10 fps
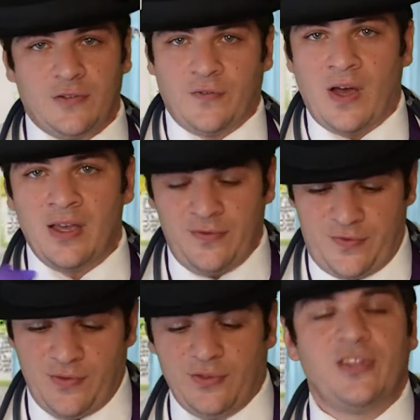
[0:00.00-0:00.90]
It's
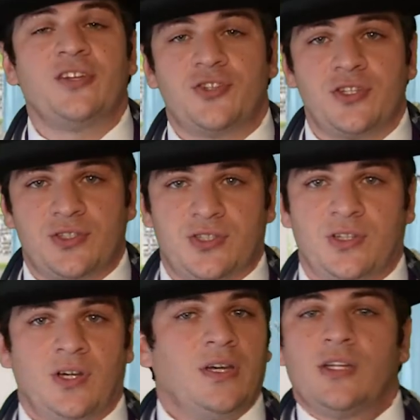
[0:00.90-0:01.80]
5
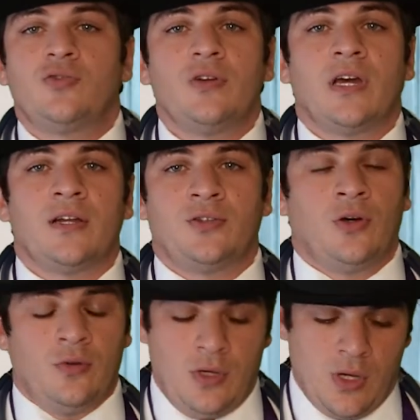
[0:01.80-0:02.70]
digits. That's what you got
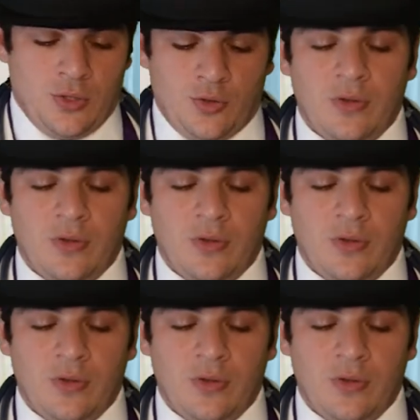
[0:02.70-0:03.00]
to do.